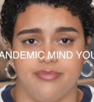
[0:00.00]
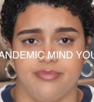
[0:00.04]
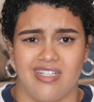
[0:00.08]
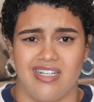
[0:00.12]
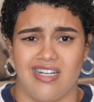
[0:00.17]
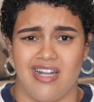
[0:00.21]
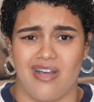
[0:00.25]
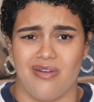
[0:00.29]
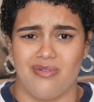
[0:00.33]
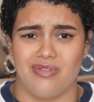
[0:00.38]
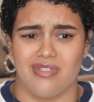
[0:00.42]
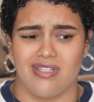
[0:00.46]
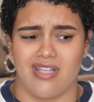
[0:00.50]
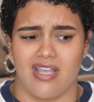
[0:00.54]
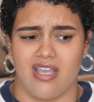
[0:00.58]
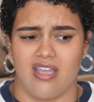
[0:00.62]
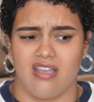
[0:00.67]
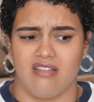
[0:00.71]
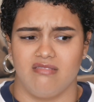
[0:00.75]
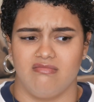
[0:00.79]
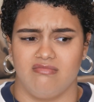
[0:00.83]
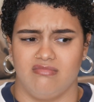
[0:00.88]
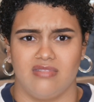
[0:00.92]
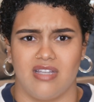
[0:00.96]
And I was
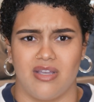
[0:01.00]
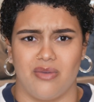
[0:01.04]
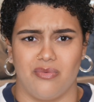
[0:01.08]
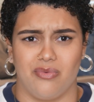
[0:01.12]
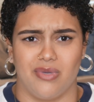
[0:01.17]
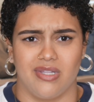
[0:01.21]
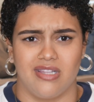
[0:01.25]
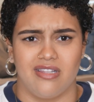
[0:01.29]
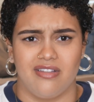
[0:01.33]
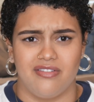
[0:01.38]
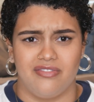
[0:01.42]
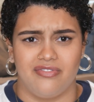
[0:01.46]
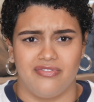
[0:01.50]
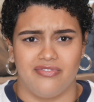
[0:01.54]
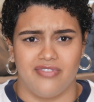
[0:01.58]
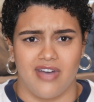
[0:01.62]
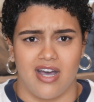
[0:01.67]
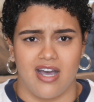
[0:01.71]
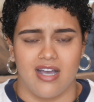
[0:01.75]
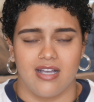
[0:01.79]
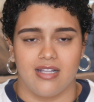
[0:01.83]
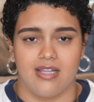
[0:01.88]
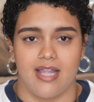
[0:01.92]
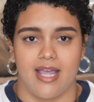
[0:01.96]
like, what the
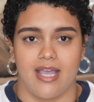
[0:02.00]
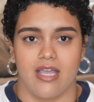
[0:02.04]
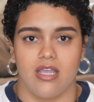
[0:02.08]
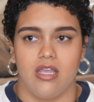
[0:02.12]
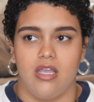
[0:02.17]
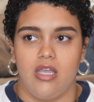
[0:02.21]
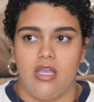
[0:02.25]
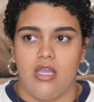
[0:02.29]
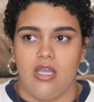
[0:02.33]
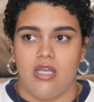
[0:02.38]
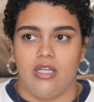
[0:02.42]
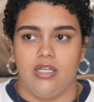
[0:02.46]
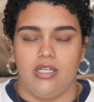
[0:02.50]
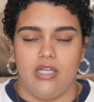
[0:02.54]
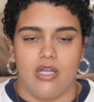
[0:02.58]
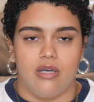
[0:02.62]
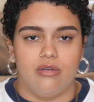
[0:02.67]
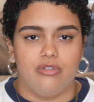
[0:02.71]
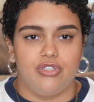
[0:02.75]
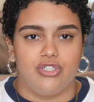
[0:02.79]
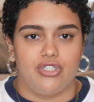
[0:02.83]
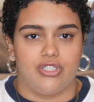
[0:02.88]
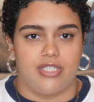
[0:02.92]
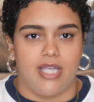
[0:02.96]
like,
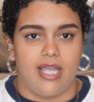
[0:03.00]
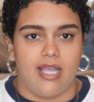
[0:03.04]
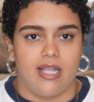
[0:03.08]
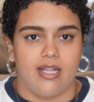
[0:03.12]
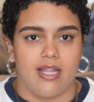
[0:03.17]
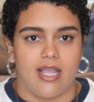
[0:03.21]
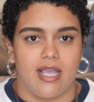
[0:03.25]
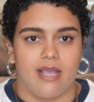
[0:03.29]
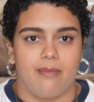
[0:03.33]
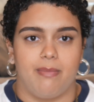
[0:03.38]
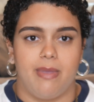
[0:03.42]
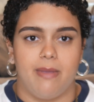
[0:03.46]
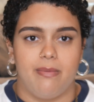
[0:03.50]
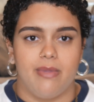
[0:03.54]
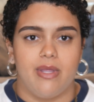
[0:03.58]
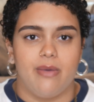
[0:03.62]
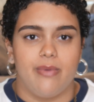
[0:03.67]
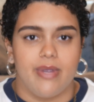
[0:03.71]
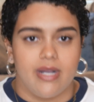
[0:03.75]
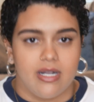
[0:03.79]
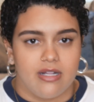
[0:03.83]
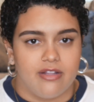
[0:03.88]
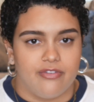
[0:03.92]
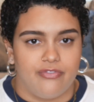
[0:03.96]
no shit. Like, people that
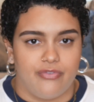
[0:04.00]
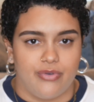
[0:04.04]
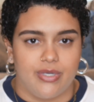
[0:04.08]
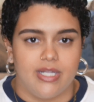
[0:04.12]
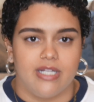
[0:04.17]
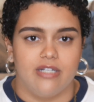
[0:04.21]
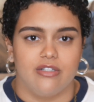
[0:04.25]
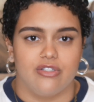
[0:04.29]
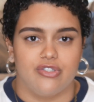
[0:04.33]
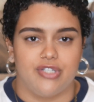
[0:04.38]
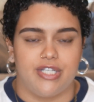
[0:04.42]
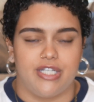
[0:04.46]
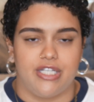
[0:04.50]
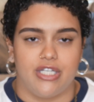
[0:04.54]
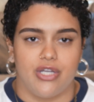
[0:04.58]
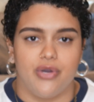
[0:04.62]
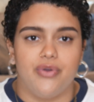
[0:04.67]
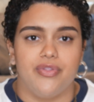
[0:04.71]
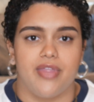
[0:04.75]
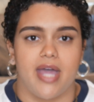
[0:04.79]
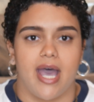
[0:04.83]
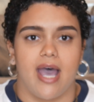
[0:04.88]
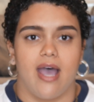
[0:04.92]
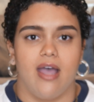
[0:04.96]
work in the food industry
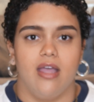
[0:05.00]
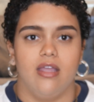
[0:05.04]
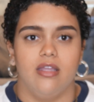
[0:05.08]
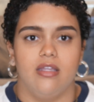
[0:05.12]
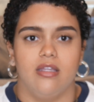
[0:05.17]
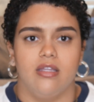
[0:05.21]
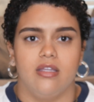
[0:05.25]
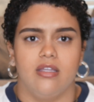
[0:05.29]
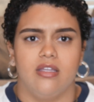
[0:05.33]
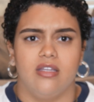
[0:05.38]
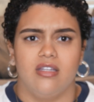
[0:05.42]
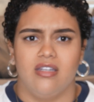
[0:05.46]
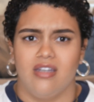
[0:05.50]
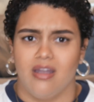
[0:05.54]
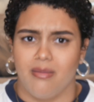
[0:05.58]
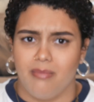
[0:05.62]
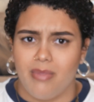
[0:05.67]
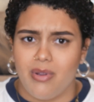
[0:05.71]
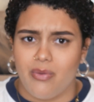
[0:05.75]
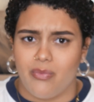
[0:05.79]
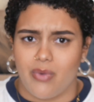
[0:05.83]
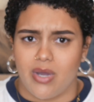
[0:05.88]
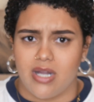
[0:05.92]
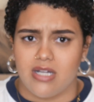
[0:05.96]
know that.
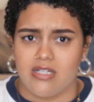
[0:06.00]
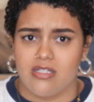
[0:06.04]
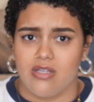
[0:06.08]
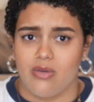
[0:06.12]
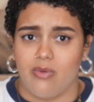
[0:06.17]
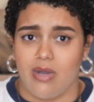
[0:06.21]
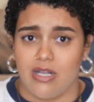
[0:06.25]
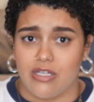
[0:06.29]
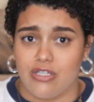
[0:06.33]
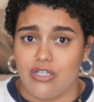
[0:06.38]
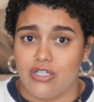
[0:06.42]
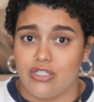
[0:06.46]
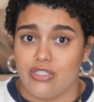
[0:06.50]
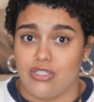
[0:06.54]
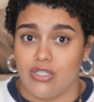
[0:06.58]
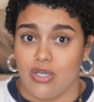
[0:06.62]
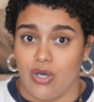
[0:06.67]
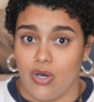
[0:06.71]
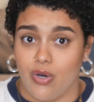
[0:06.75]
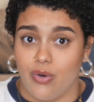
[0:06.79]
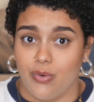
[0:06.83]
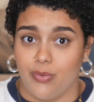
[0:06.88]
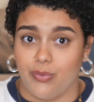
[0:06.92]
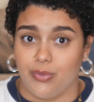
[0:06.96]
Number one, so watch her
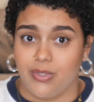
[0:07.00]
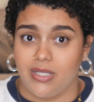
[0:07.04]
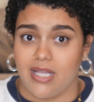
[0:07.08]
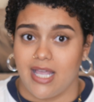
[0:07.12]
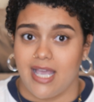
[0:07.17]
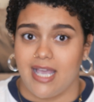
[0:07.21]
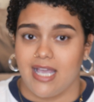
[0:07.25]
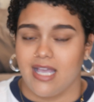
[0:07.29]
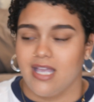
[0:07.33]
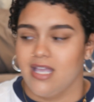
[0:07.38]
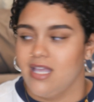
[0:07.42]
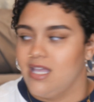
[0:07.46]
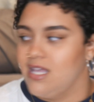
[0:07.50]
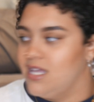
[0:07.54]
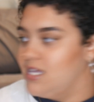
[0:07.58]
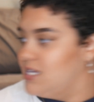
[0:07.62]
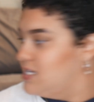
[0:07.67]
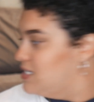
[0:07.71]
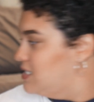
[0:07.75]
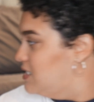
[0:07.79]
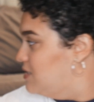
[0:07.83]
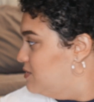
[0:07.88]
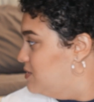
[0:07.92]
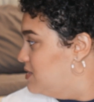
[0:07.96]
tone. Like,
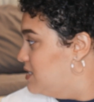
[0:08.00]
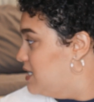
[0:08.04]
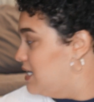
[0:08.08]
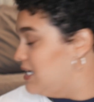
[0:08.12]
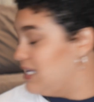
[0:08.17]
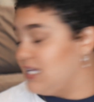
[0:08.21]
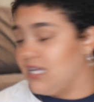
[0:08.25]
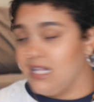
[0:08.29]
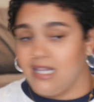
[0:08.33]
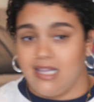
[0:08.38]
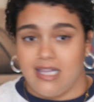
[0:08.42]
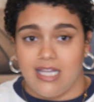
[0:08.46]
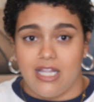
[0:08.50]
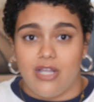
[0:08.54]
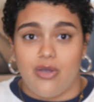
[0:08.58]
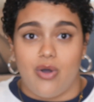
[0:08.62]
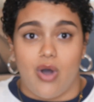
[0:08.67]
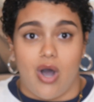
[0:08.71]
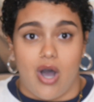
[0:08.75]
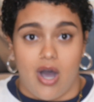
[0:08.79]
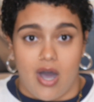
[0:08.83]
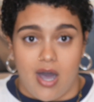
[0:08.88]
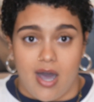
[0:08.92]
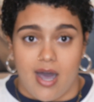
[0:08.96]
she was getting a little
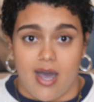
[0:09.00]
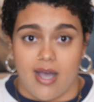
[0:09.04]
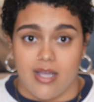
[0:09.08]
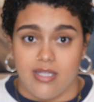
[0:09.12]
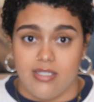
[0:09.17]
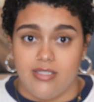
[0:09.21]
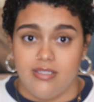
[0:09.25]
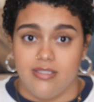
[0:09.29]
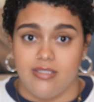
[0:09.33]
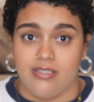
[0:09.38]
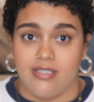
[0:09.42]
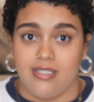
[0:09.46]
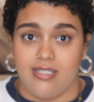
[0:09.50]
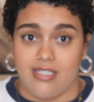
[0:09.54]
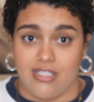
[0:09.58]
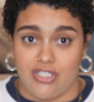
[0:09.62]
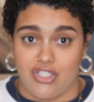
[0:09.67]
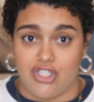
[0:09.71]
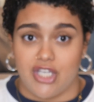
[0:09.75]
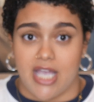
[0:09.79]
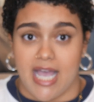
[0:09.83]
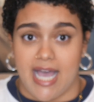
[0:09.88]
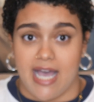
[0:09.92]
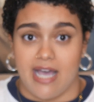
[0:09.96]
hot in the
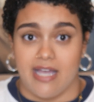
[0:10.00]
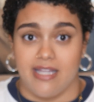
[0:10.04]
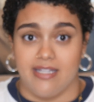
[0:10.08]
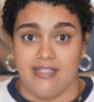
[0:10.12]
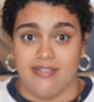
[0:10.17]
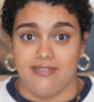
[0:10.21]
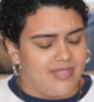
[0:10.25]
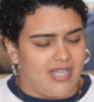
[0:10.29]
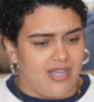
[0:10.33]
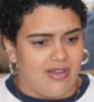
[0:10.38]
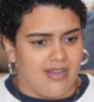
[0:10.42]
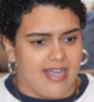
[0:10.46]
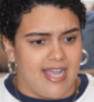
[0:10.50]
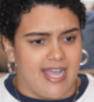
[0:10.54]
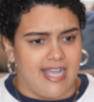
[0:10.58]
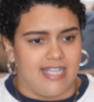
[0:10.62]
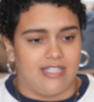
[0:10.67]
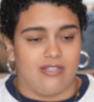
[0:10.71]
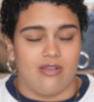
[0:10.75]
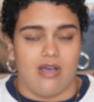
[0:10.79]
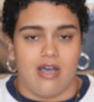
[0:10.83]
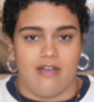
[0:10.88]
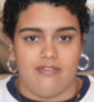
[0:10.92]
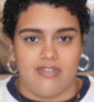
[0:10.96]
chat. Okay,
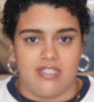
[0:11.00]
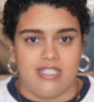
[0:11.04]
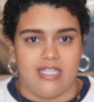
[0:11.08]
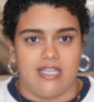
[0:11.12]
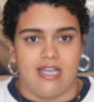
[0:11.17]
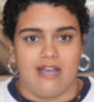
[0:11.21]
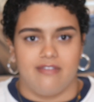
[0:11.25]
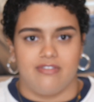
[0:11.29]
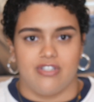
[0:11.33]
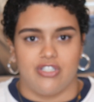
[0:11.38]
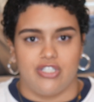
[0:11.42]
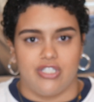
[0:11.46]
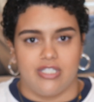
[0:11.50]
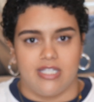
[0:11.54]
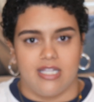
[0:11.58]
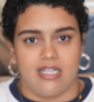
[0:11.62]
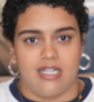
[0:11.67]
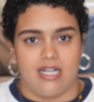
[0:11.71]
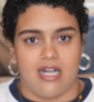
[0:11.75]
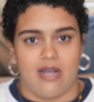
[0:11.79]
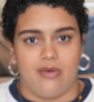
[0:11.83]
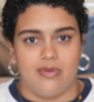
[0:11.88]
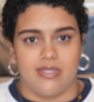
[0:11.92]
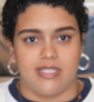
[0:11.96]
so obviously after she said
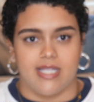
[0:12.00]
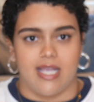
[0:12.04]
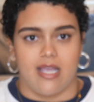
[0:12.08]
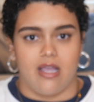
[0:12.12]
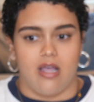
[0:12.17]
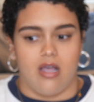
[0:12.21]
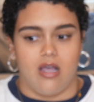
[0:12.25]
that, I was like,